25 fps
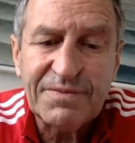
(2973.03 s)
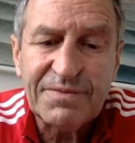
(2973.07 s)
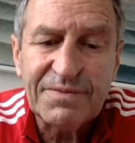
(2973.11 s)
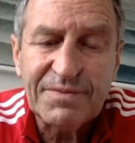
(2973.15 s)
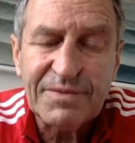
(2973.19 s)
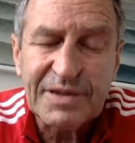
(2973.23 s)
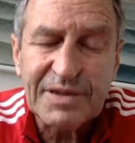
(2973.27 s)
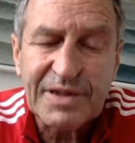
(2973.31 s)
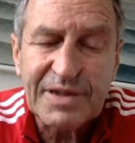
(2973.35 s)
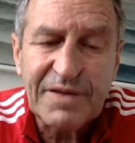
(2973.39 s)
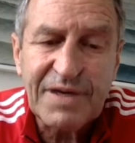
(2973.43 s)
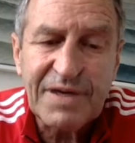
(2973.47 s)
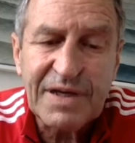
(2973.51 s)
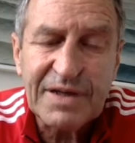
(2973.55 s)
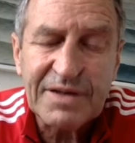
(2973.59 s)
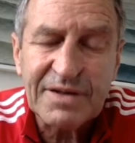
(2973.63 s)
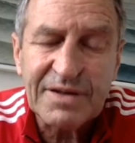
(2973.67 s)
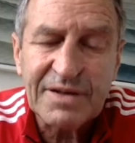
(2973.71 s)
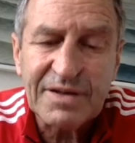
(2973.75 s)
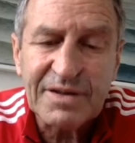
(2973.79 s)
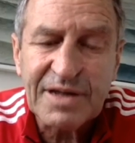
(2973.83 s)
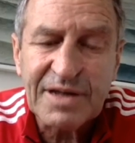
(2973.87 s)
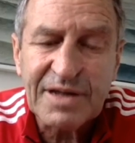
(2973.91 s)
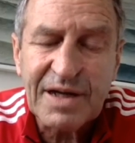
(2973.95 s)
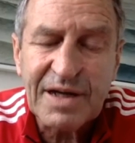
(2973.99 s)
Steve Hansen
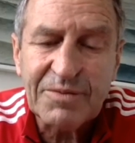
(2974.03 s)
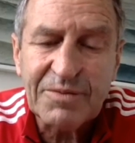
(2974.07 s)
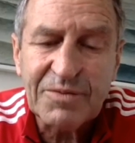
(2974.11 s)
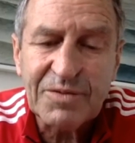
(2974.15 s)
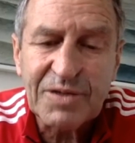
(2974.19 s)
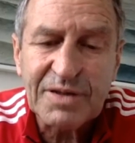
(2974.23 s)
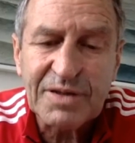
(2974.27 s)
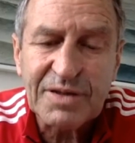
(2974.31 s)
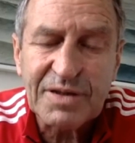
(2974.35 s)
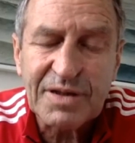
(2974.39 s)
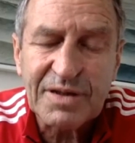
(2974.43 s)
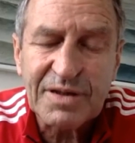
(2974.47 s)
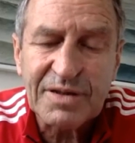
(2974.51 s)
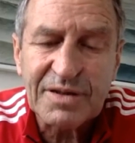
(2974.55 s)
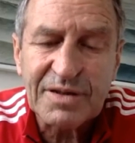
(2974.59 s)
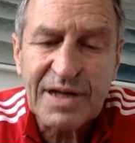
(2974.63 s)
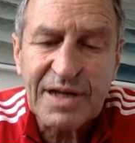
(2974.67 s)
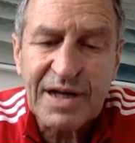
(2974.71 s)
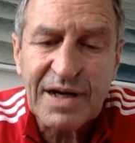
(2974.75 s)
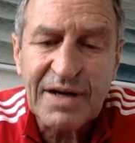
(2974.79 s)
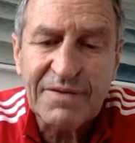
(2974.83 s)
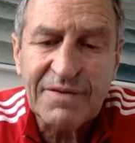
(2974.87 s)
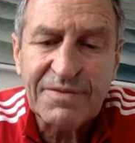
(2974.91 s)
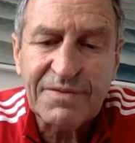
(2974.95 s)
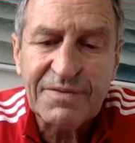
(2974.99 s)
the same, trusted the
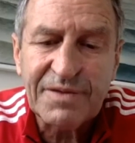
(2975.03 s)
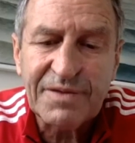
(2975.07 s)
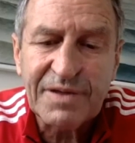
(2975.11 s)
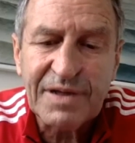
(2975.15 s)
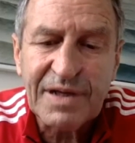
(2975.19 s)
staff